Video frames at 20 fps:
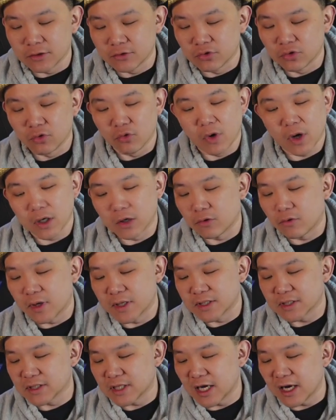Room
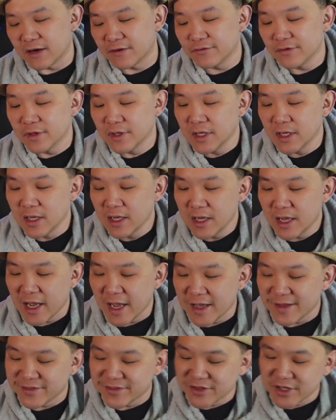101 stuff.
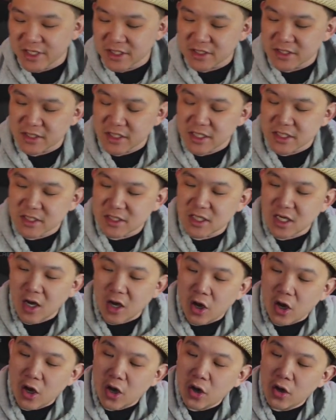And this is
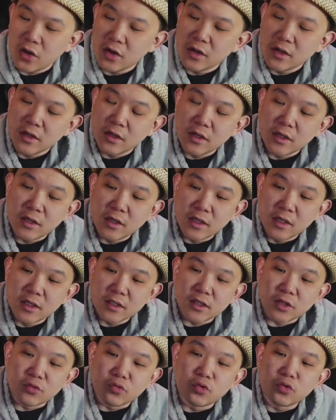called
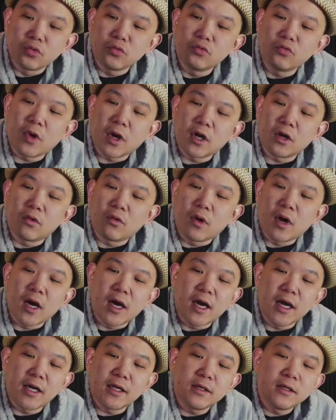the Room
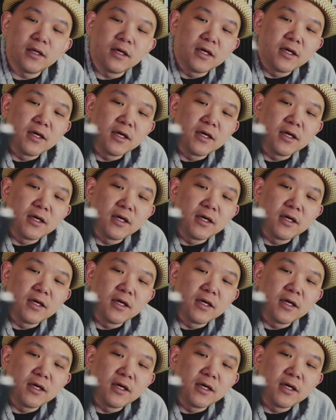101